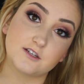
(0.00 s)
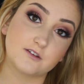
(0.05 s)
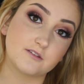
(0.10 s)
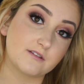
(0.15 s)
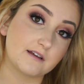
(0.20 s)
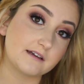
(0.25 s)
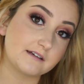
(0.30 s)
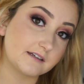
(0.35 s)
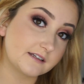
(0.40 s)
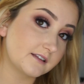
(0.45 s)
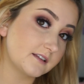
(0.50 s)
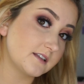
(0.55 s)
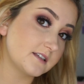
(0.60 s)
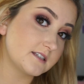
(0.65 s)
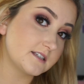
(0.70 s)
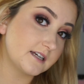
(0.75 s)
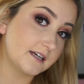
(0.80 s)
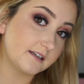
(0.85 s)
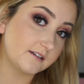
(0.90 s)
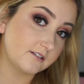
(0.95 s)
do that. Like
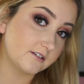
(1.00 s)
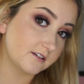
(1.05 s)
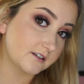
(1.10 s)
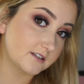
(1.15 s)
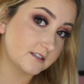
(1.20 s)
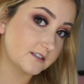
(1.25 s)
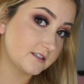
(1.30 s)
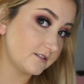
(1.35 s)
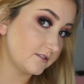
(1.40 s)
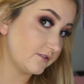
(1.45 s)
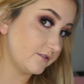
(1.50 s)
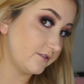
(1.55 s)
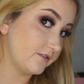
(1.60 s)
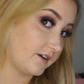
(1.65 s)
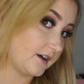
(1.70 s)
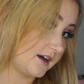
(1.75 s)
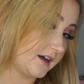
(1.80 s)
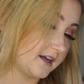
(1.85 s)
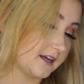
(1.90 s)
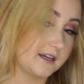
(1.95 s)
this side looks
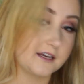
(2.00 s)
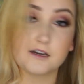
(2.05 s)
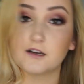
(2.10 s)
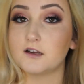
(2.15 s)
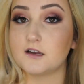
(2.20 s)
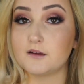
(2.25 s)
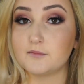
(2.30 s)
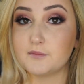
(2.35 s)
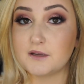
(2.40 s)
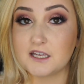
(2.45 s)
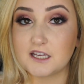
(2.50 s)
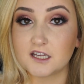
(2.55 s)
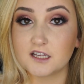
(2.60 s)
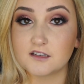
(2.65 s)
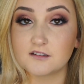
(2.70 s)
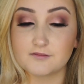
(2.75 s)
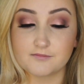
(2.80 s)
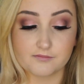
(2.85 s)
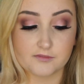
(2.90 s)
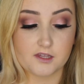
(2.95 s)
fine.
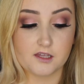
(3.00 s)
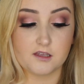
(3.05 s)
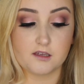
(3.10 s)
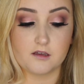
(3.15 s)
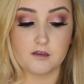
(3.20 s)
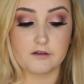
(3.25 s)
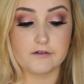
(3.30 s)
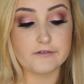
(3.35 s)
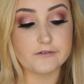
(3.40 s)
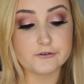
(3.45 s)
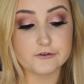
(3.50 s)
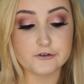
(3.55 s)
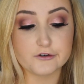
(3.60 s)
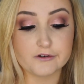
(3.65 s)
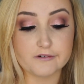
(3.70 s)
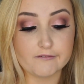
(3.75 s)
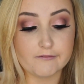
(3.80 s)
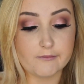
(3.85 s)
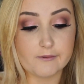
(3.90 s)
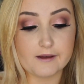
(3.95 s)
Man,
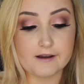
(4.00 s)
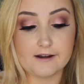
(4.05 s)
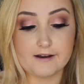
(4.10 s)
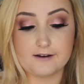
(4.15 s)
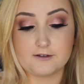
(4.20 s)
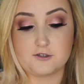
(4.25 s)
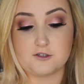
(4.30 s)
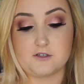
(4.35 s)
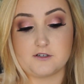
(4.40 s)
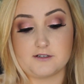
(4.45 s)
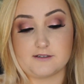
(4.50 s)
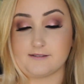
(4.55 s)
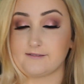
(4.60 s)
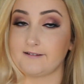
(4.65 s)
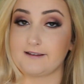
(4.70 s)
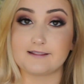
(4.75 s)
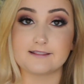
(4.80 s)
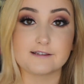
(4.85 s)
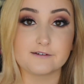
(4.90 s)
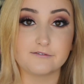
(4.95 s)
shouldn't have wet it. I should just
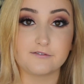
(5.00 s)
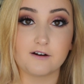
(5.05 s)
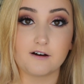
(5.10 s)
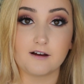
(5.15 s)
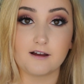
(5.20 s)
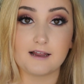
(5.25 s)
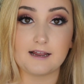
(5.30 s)
let the fall